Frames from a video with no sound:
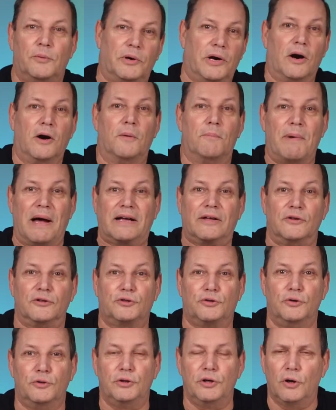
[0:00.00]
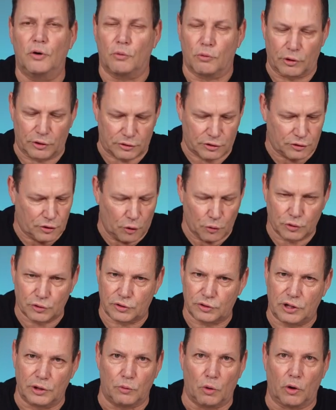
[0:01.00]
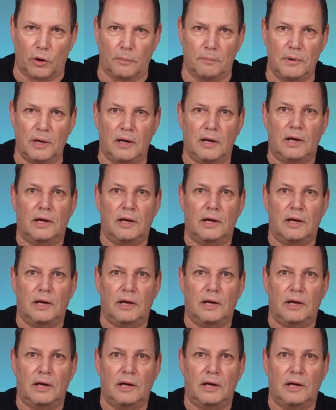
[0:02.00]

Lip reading: we are, back in the studio where it's toasty warm.